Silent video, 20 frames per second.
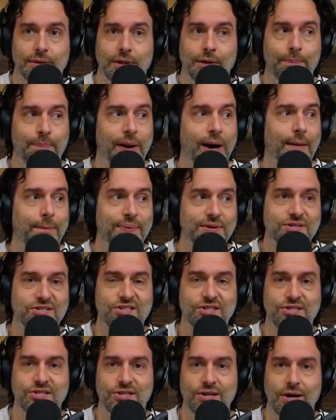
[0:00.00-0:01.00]
The puppet's
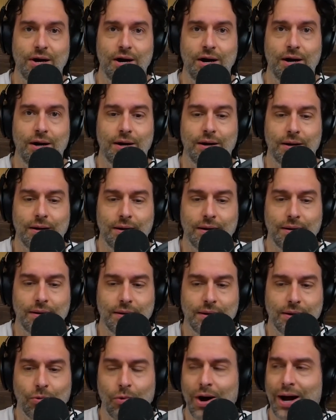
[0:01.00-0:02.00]
the star?
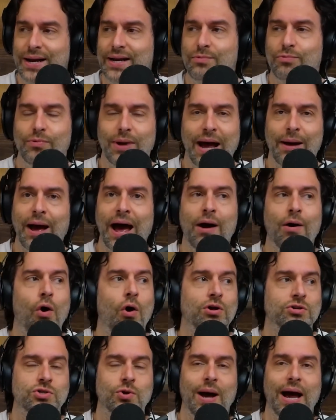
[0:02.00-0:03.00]
Why did,
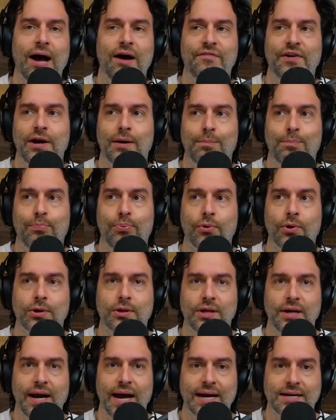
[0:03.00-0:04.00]
also ALF had a
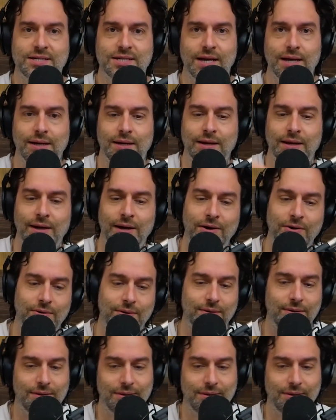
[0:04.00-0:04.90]
Brooklyn accent, you know?